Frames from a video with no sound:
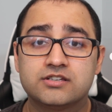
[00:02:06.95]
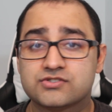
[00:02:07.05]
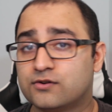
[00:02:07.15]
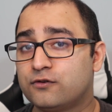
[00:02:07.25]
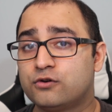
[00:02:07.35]

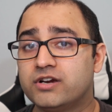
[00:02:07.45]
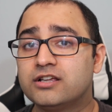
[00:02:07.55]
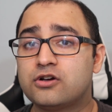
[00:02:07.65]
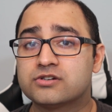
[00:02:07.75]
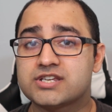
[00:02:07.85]
So for a very
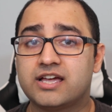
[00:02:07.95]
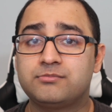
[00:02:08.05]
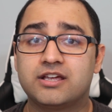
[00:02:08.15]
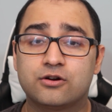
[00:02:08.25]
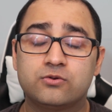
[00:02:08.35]
long time
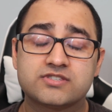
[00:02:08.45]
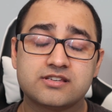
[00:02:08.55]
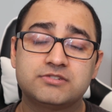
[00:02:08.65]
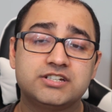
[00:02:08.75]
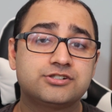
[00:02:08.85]
now,
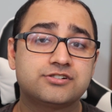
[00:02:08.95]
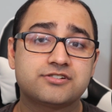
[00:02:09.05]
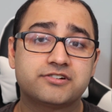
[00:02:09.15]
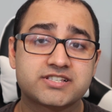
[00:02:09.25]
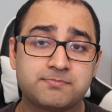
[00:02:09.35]
some teachers
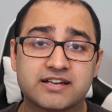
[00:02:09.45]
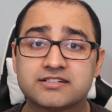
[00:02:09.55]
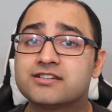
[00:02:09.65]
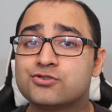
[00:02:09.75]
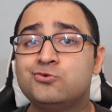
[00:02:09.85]
are
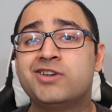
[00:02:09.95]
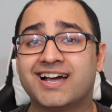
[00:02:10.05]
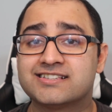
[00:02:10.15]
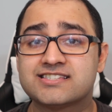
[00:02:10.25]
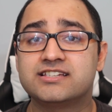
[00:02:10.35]
expecting to
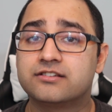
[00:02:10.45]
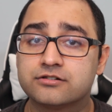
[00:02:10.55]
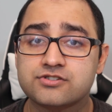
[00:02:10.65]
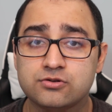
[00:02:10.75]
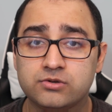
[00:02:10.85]
not see
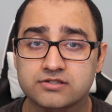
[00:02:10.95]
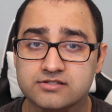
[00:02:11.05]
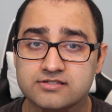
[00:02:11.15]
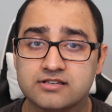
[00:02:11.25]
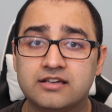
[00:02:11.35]
their
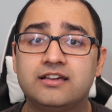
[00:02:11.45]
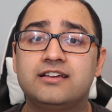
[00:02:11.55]
students.